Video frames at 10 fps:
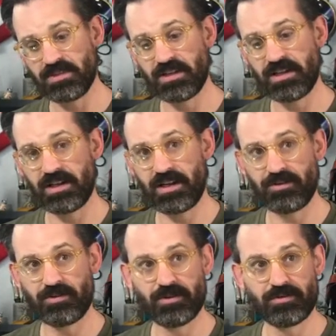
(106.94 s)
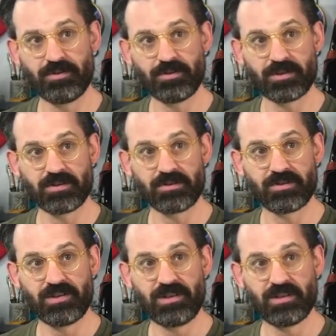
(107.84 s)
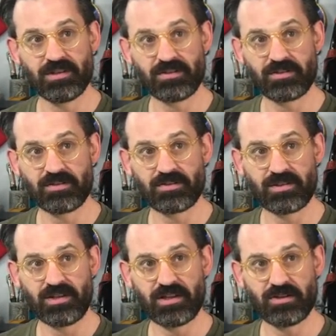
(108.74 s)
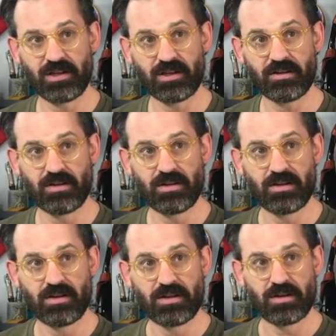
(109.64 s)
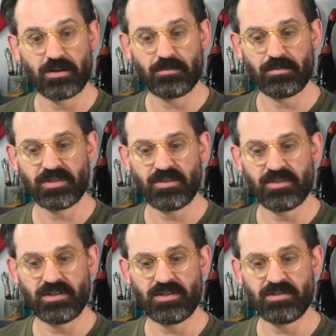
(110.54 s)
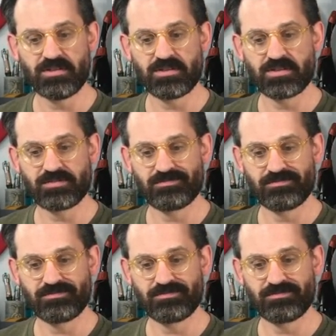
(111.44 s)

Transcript: and I don't know if you can see this. Yeah, you can. But these